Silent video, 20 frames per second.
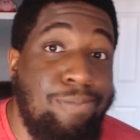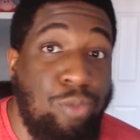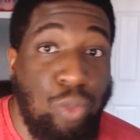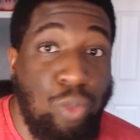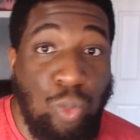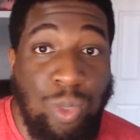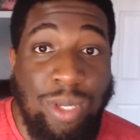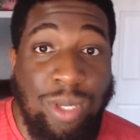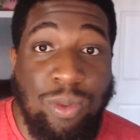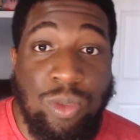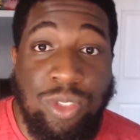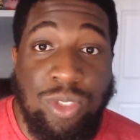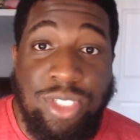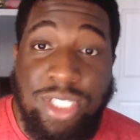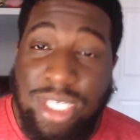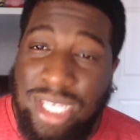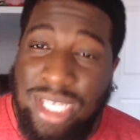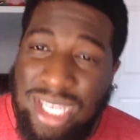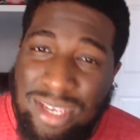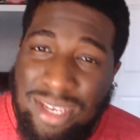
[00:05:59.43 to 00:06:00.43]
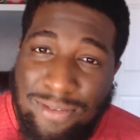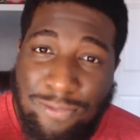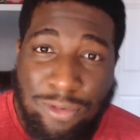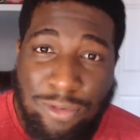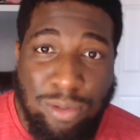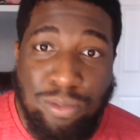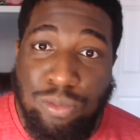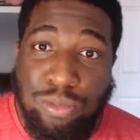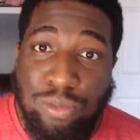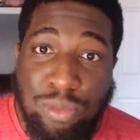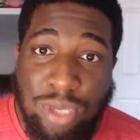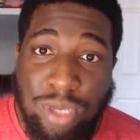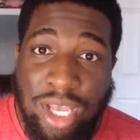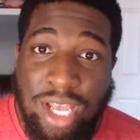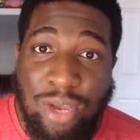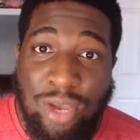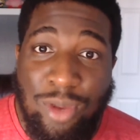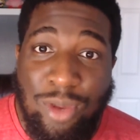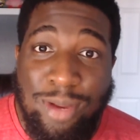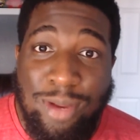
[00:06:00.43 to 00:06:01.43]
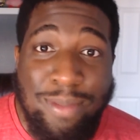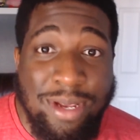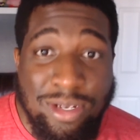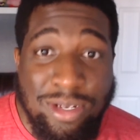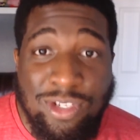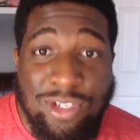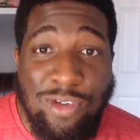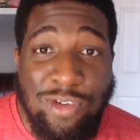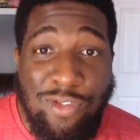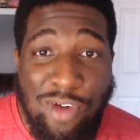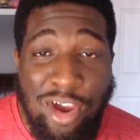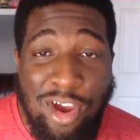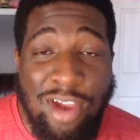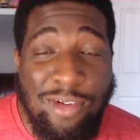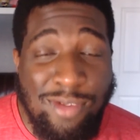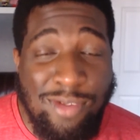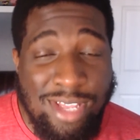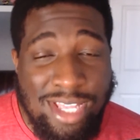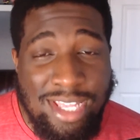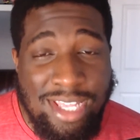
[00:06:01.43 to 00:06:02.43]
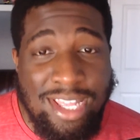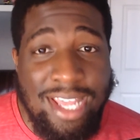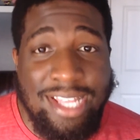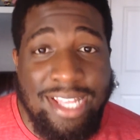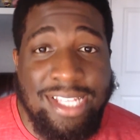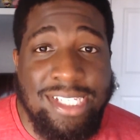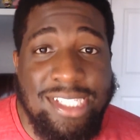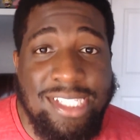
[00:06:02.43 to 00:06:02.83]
We will see. From what I'm hearing so far, I really like the